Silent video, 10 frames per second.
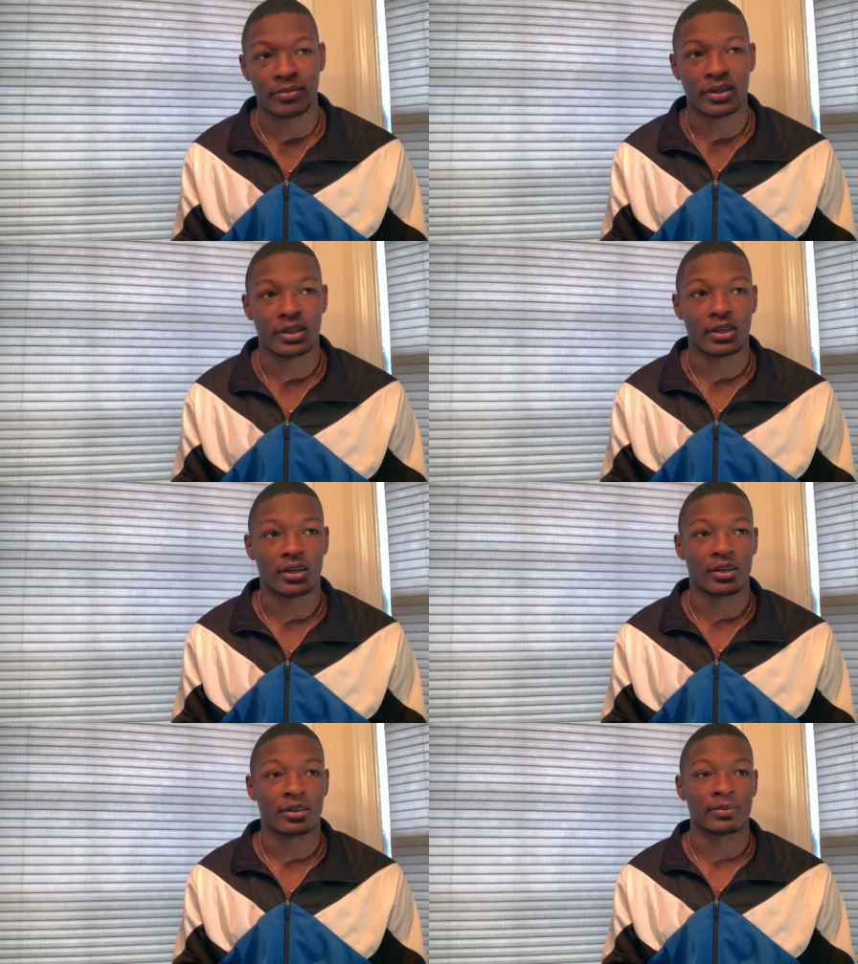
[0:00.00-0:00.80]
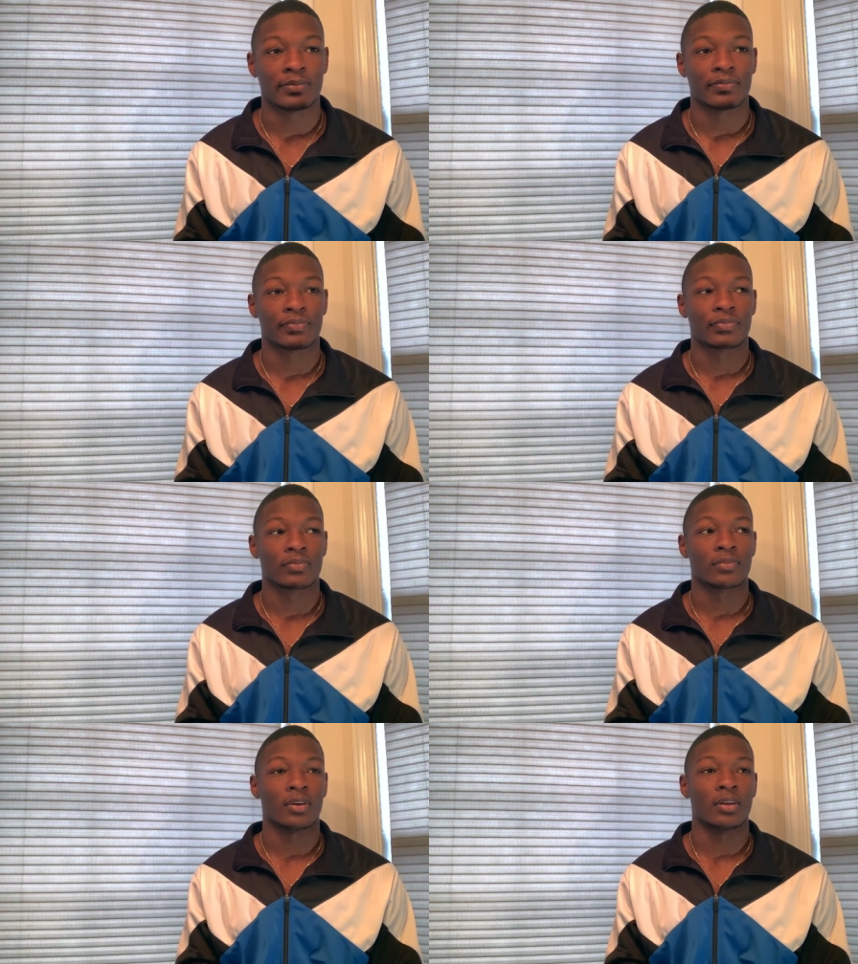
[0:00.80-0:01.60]
But
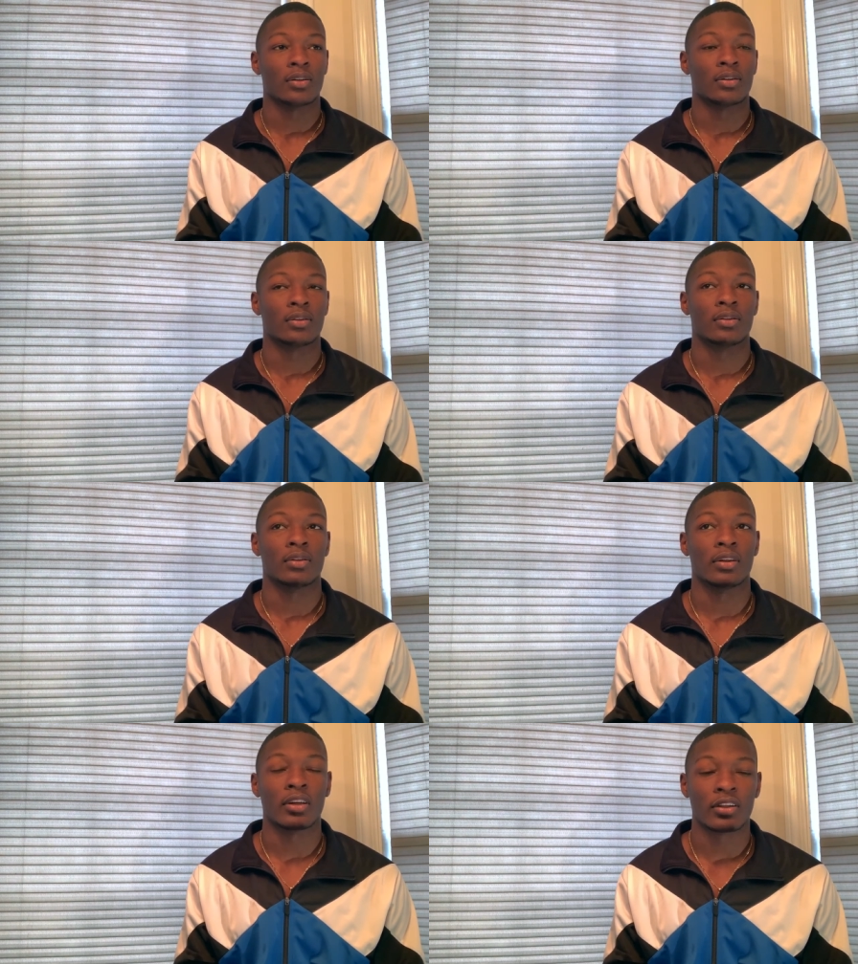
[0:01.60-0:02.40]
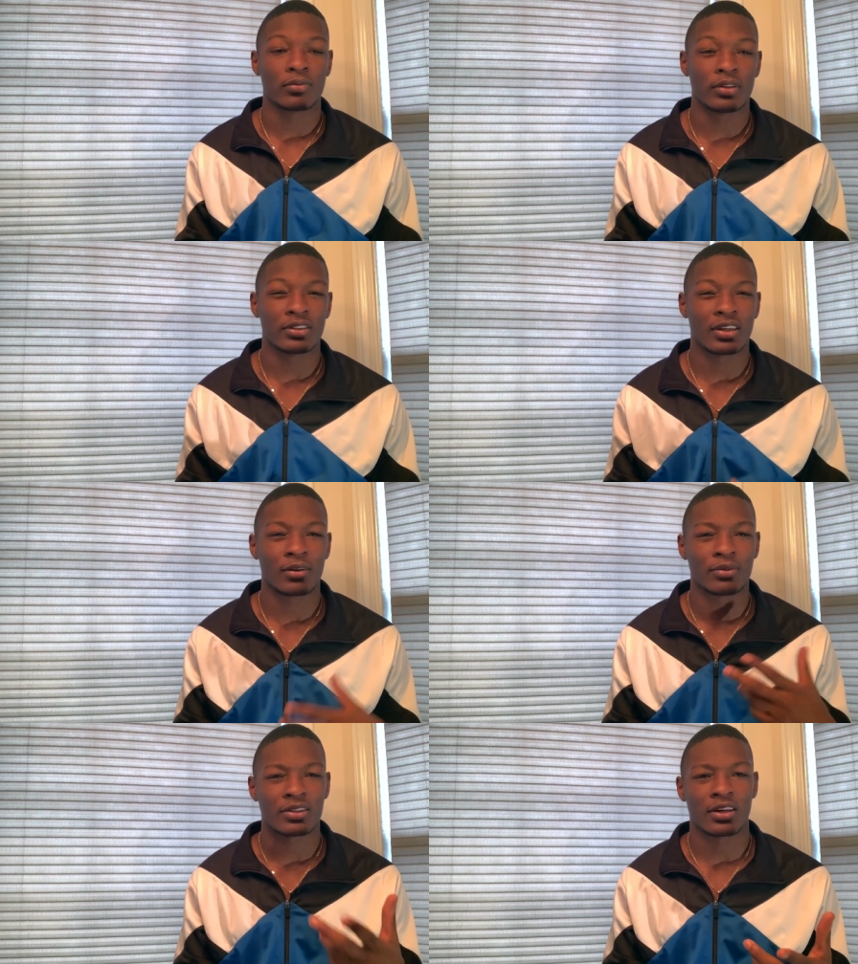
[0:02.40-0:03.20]
um, another reason I
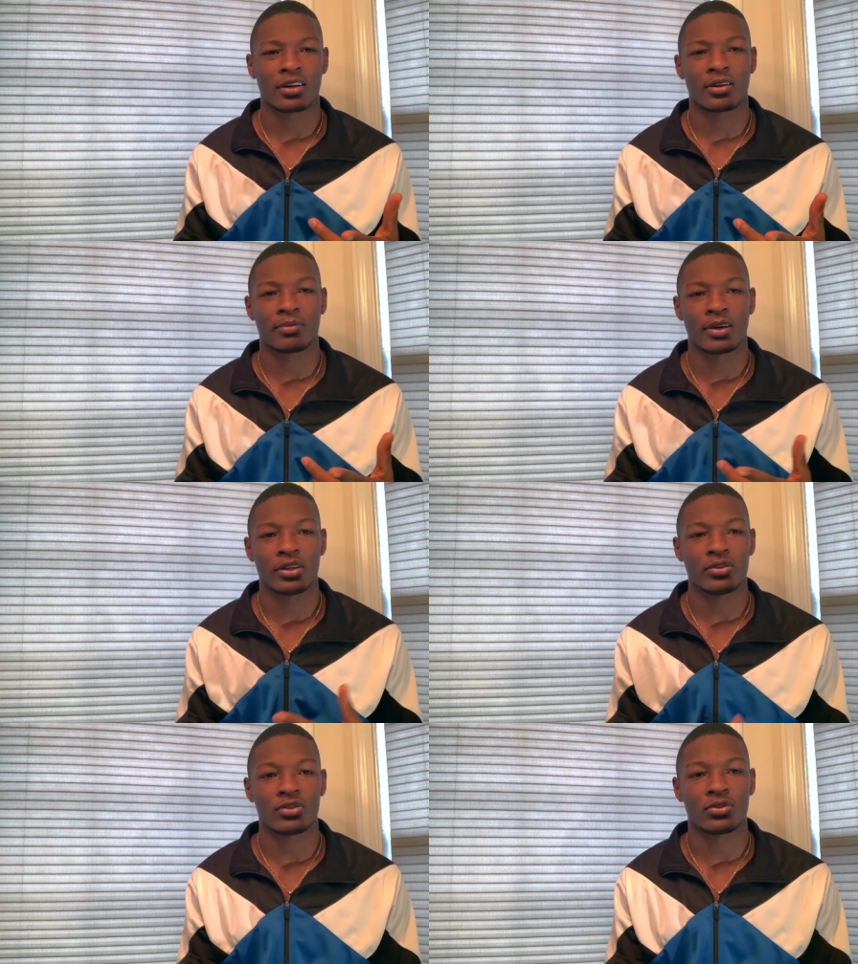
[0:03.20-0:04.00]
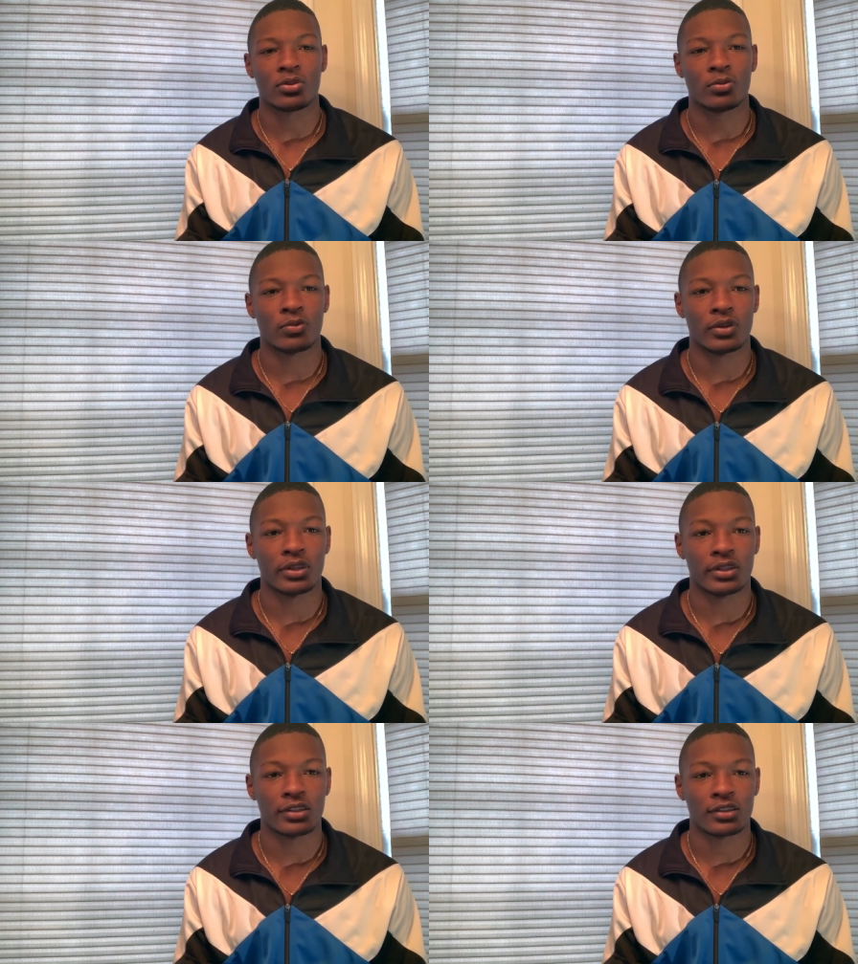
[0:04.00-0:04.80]
retired my YouTube
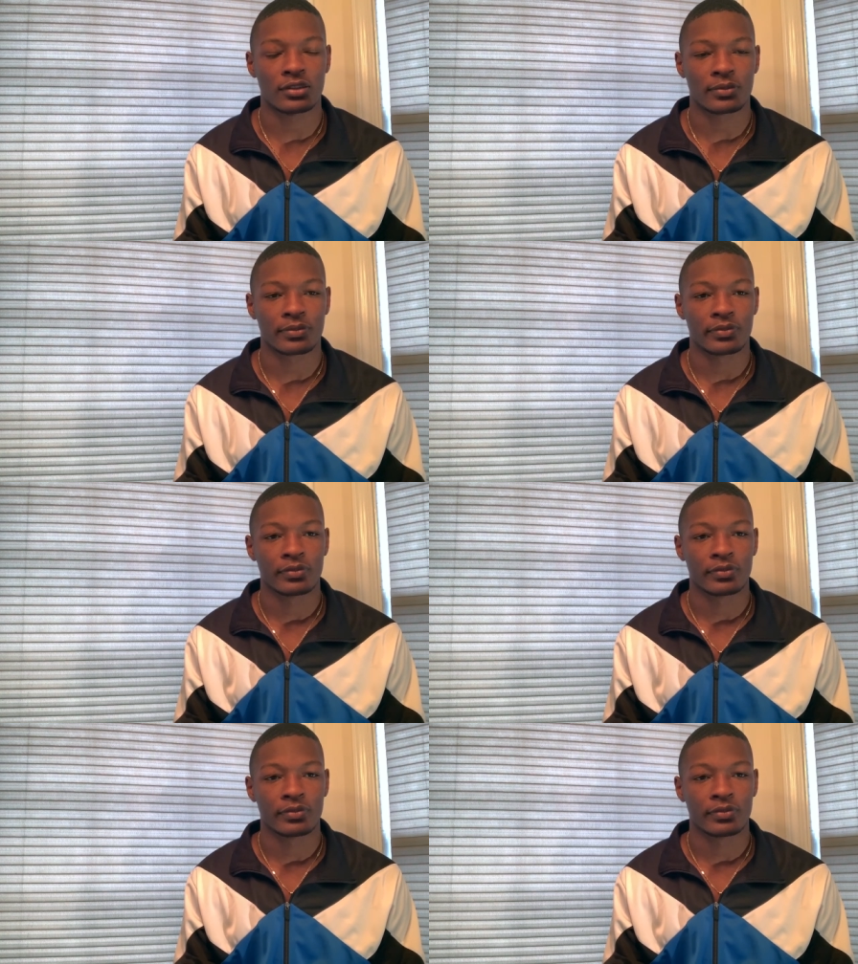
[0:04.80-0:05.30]
was